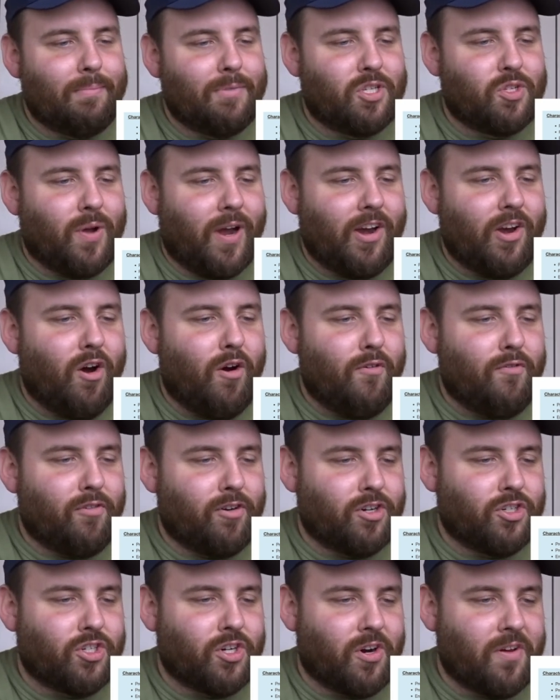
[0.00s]
So I know
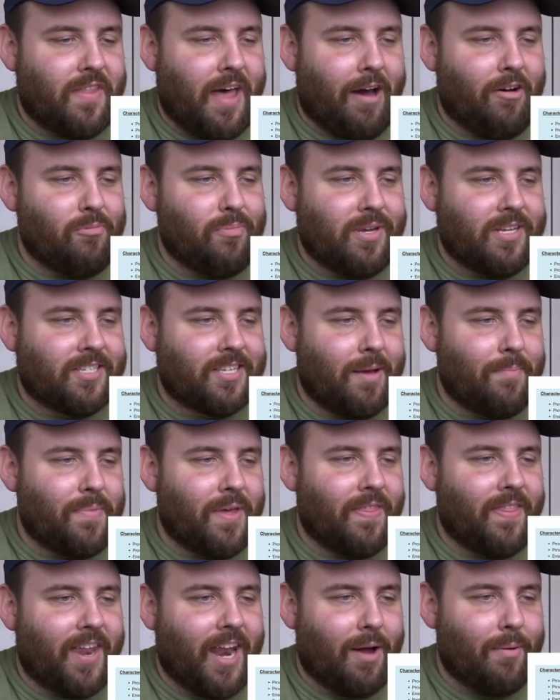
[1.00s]
for sure that would be
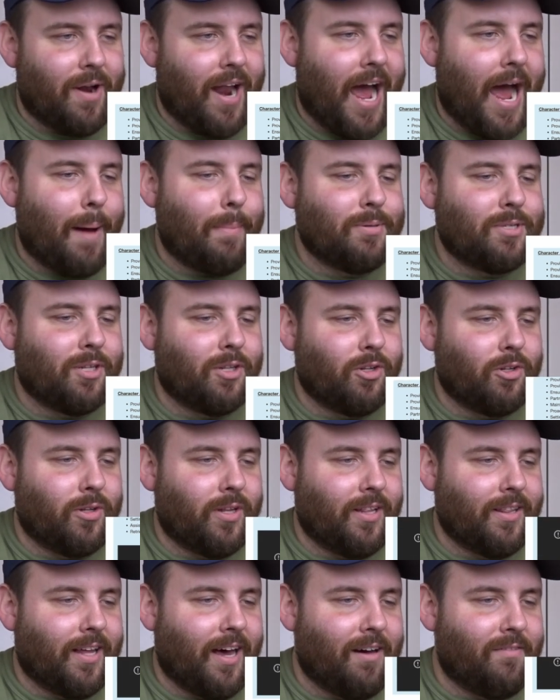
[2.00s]
something that I would
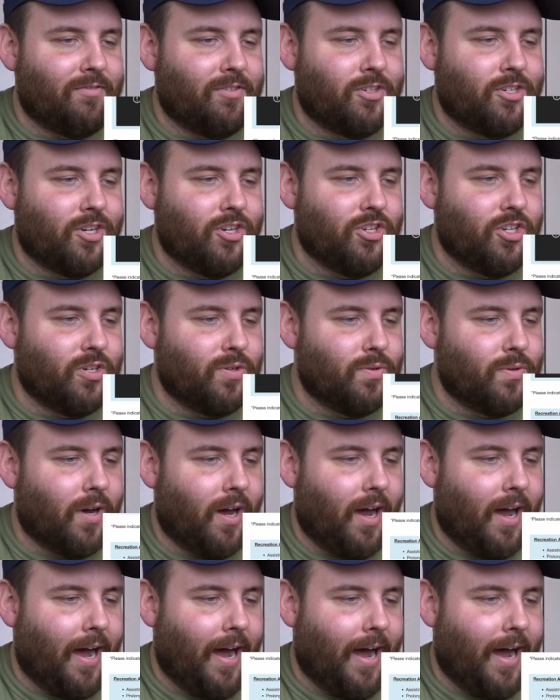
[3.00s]
absolutely love to do.